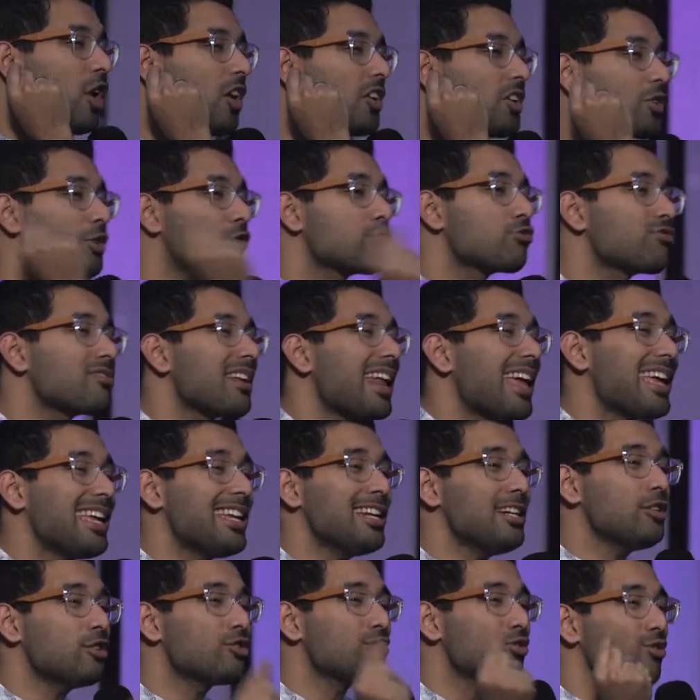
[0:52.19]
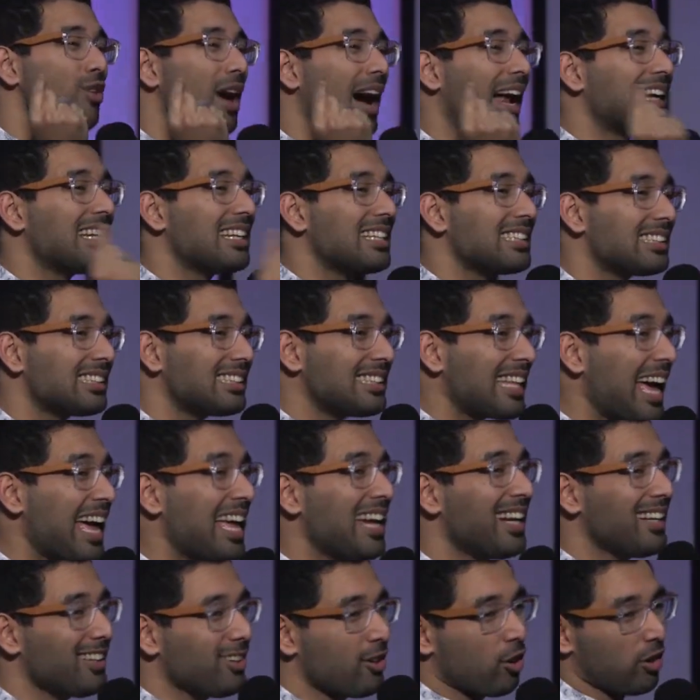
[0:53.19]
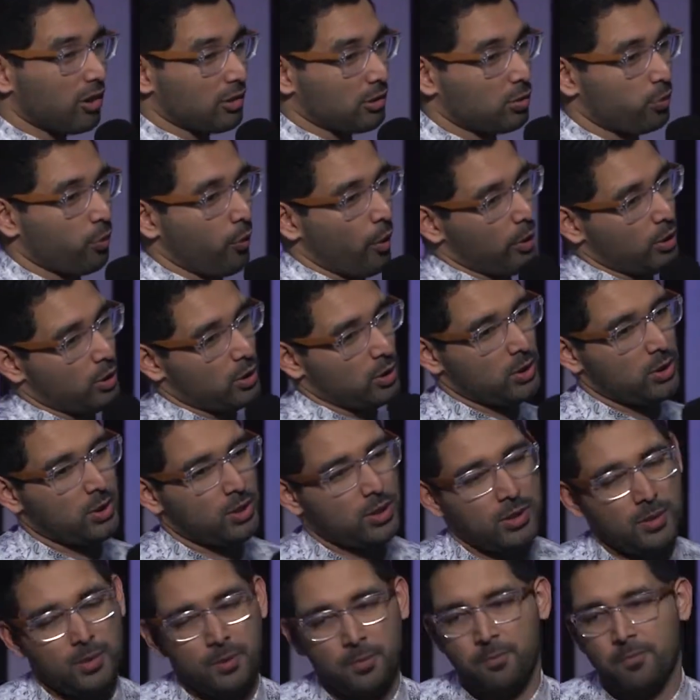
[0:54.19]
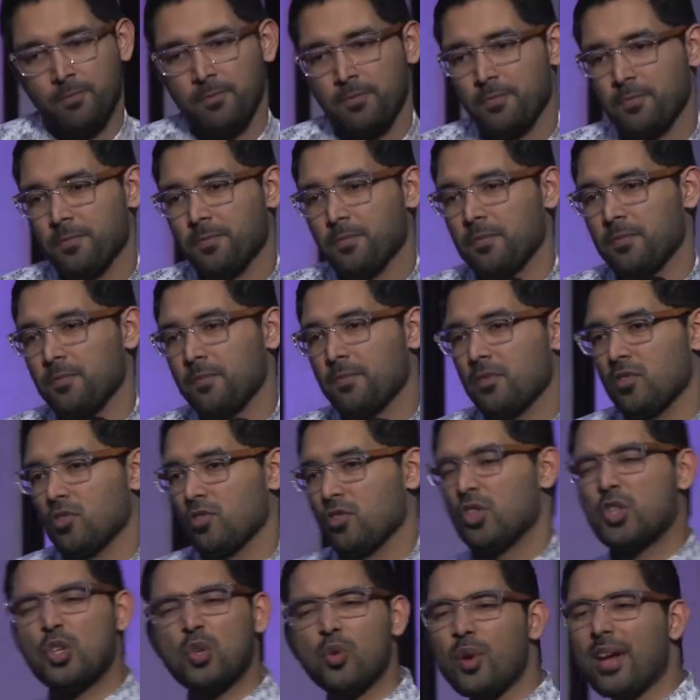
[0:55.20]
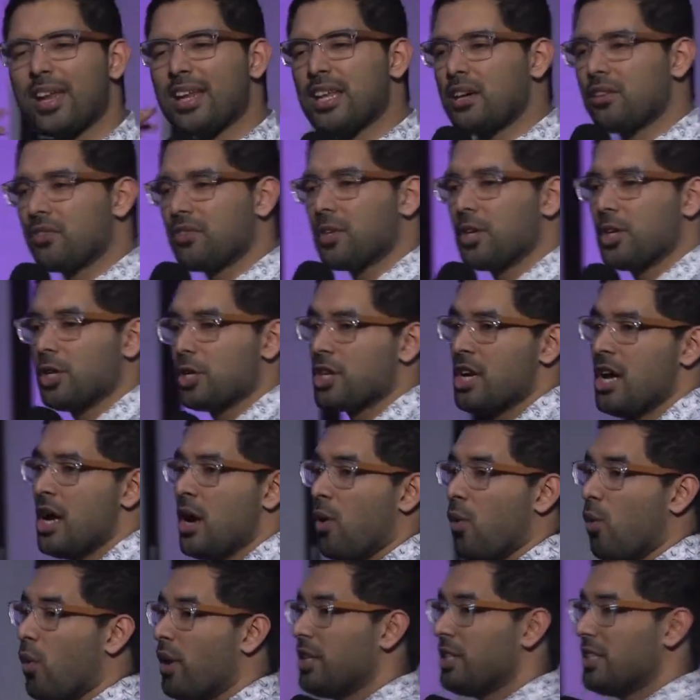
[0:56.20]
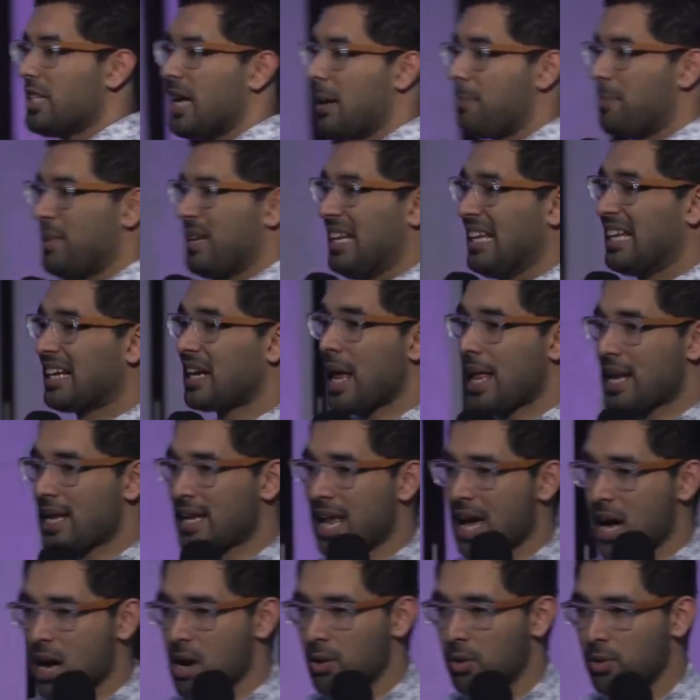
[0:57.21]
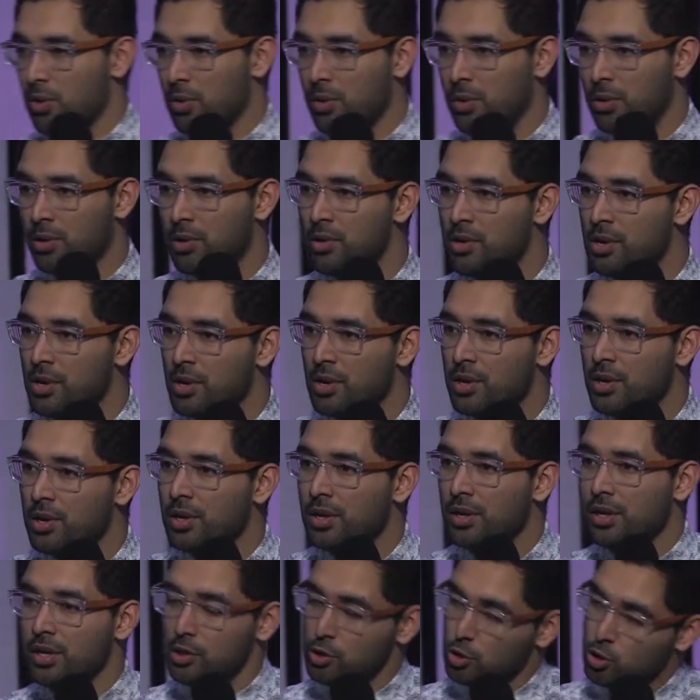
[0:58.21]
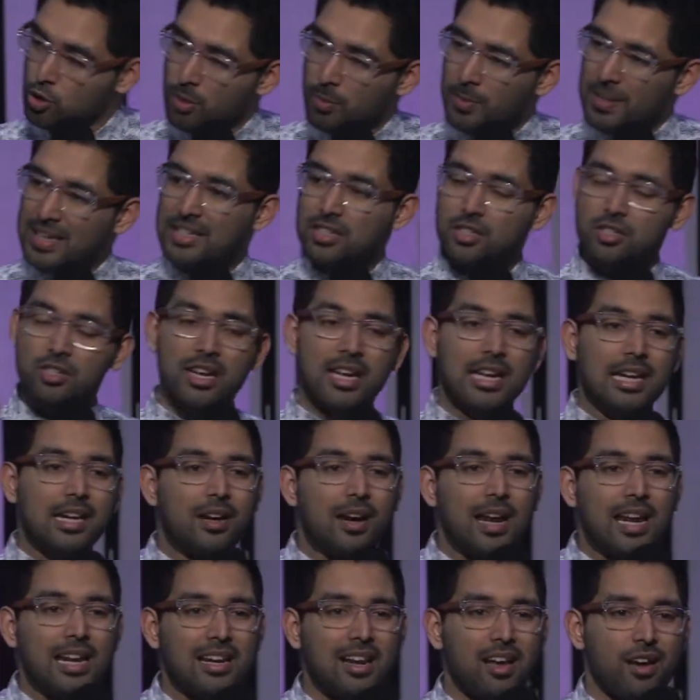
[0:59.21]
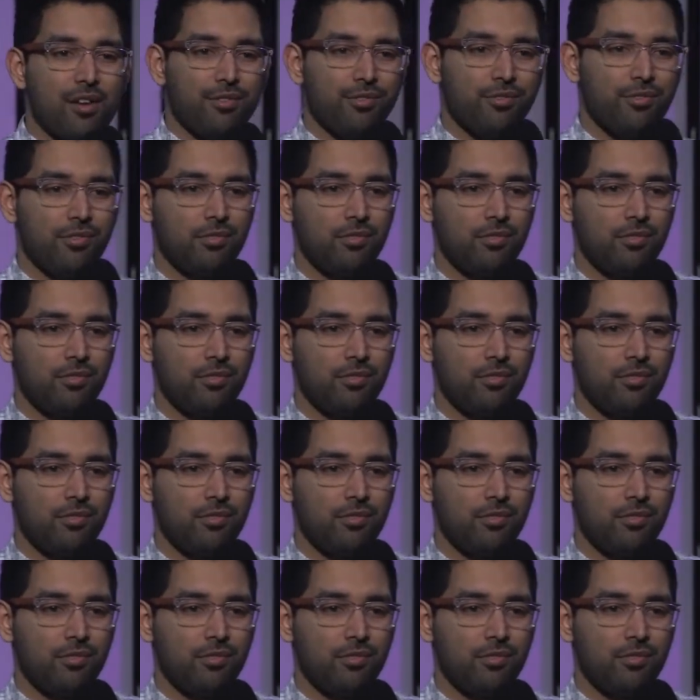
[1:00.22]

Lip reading: not trained to understand God's voice. The training of the ears. What is happening right now is you're being trained right now.